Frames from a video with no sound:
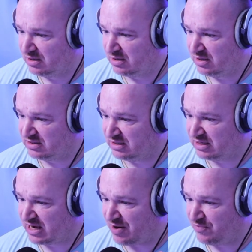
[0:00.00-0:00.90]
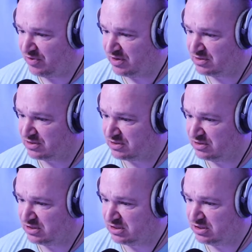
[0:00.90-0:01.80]
is it the camera that's
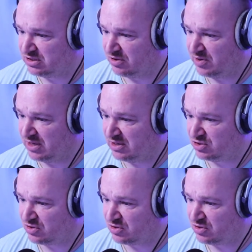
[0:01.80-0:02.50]
doing it?